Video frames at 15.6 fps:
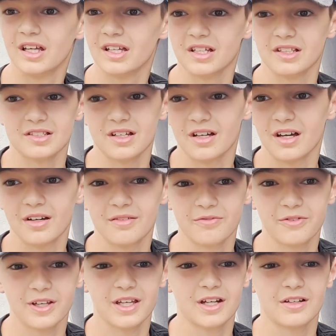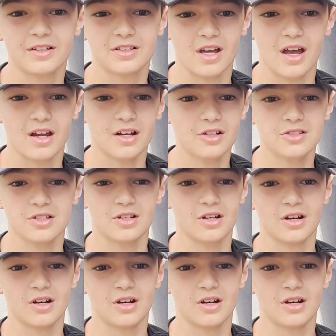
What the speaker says: because uninflated tires